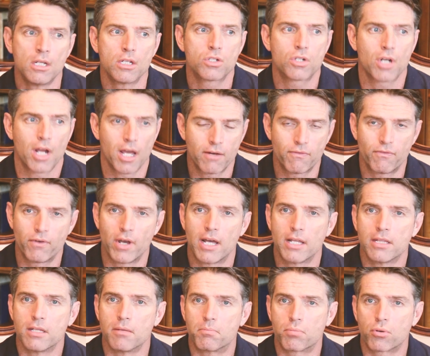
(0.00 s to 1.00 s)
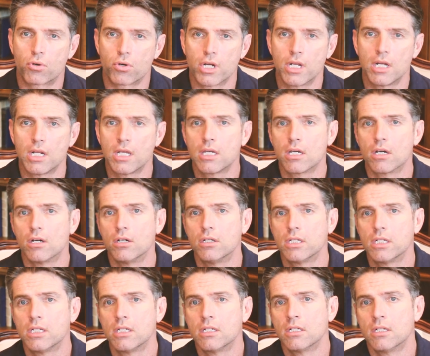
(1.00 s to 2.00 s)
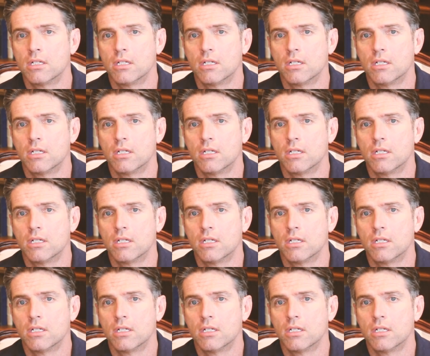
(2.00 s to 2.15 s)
Try to find the printing on it.